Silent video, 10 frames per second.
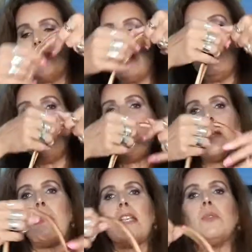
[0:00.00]
you don't want
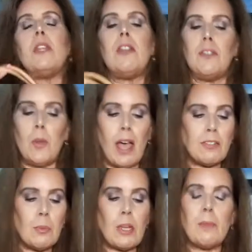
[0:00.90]
to mess with it. If you have
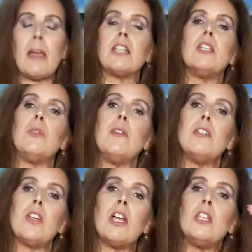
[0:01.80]
to bring it back to Louis
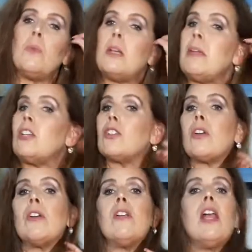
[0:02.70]
Vuitton, you want to make
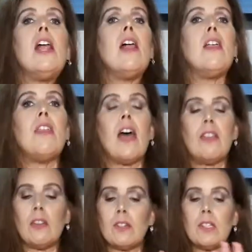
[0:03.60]
sure
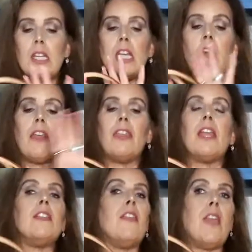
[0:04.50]
that there's
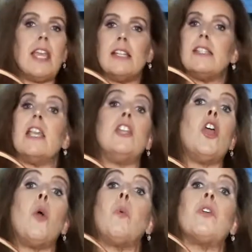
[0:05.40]
nothing that they can say,
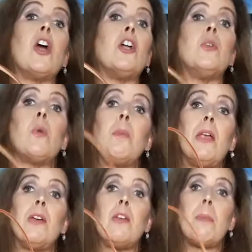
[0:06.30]
no, we're not going to
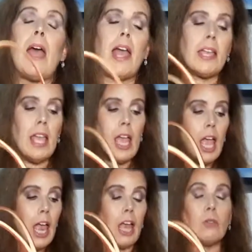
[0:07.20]
repair your bag.
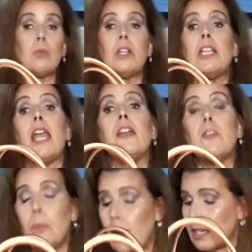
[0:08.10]
And really, at the
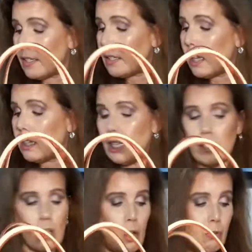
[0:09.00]
prices that
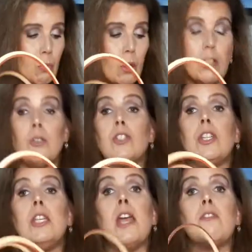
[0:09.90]
these go for, you
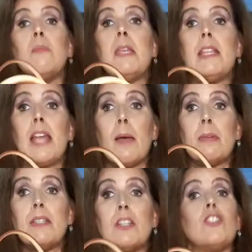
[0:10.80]
should never be in that
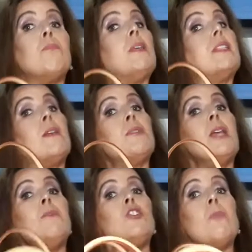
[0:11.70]
position, but
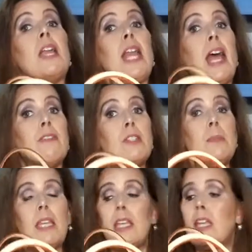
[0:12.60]
sometimes you might have to
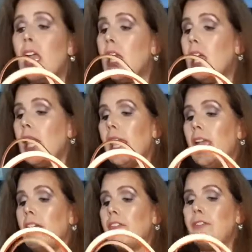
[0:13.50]
be.
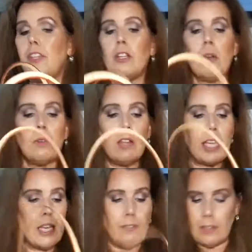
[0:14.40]
If, you know,
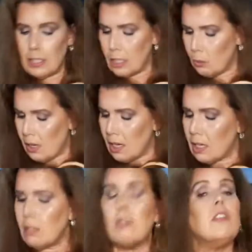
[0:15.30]
like if a
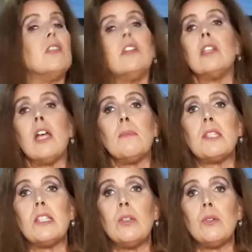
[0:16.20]
D-ring
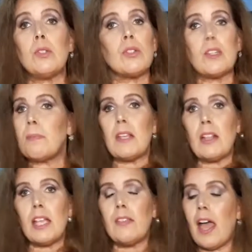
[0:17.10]
comes loose or something
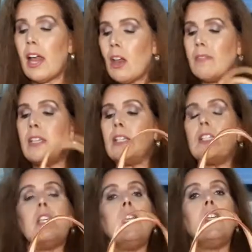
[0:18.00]
like that,
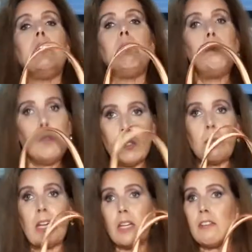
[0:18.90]
obviously you
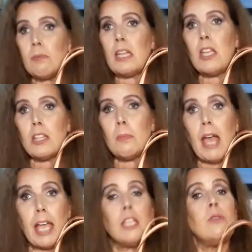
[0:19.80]
spend enough money on the
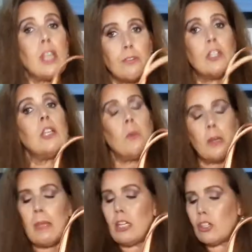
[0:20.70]
bag, you definitely want
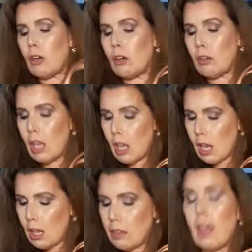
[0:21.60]
to make sure
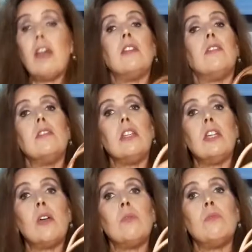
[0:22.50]
that, you
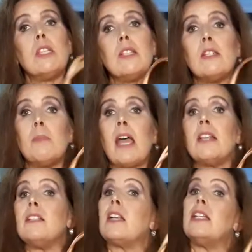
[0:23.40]
know, this is a bag
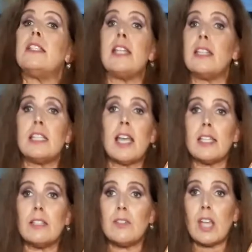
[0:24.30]
that's going to stand the
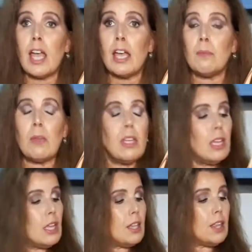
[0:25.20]
test of time.
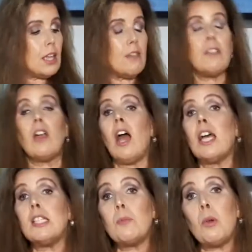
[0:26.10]
Think of the
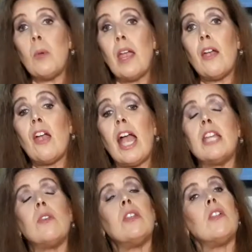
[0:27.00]
cost per wear. I
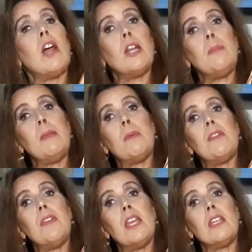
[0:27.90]
know that a lot of people
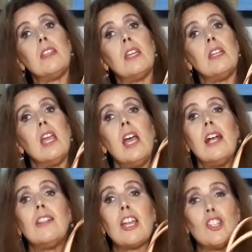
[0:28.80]
think that
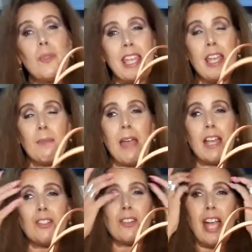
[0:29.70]
luxury
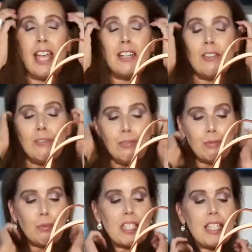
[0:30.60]
handbags are kind of
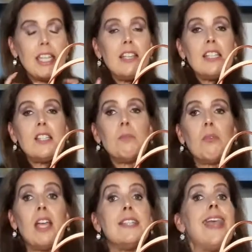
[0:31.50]
ridiculous in
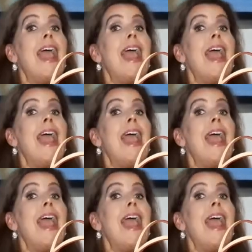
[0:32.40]
price,